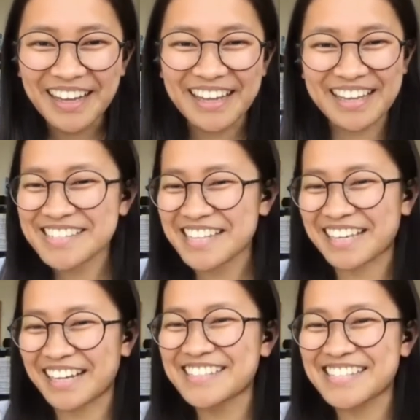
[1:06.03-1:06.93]
I guess
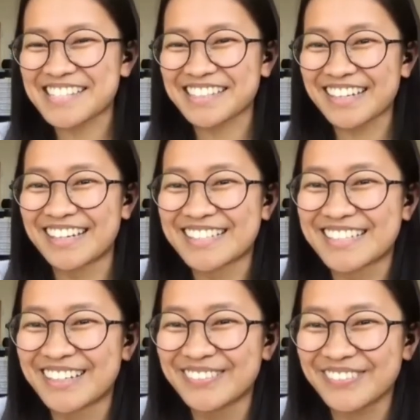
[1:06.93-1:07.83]
that counts as a
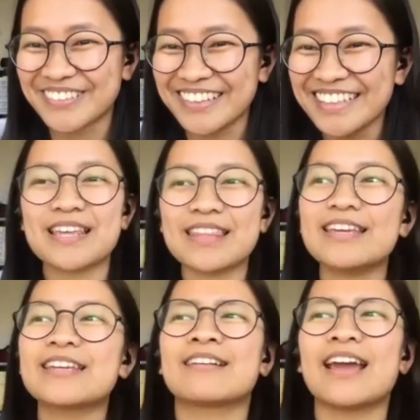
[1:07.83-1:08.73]
leadership role. I think
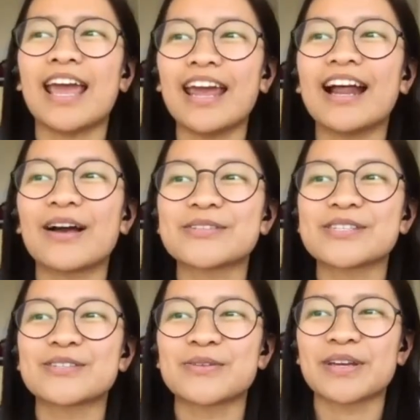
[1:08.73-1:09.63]
in year 8 I was
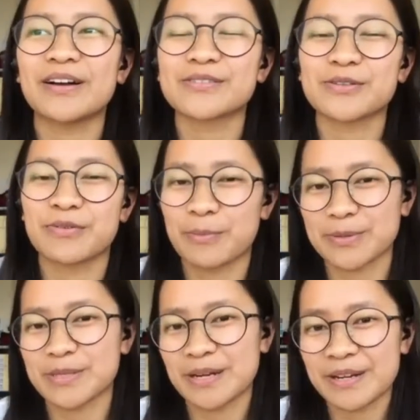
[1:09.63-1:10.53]
a student council
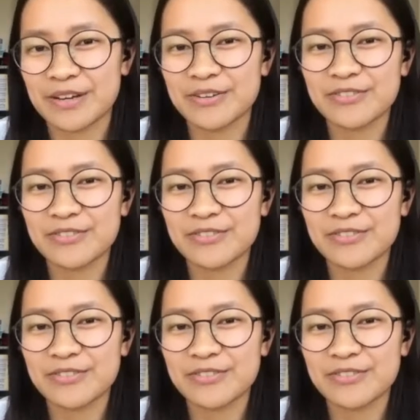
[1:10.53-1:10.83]
representative.